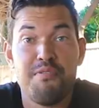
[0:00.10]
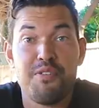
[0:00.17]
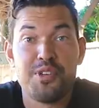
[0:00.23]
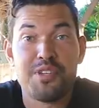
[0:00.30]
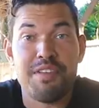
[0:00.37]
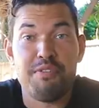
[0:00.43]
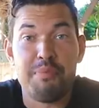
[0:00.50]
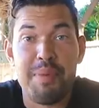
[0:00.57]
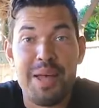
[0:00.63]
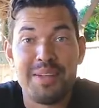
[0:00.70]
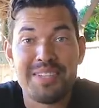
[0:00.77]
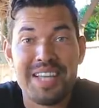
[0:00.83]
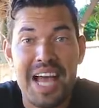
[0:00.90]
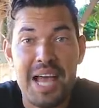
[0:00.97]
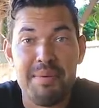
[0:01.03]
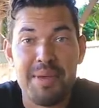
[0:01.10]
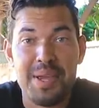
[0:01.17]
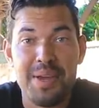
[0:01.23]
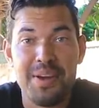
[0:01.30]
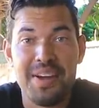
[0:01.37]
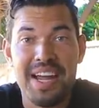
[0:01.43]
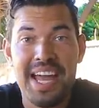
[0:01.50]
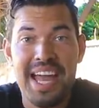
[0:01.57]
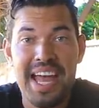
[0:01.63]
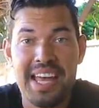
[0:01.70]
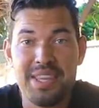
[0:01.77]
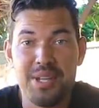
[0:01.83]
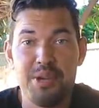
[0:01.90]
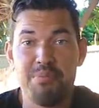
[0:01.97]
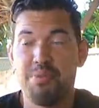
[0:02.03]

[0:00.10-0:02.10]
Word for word: First ever mail time here at the new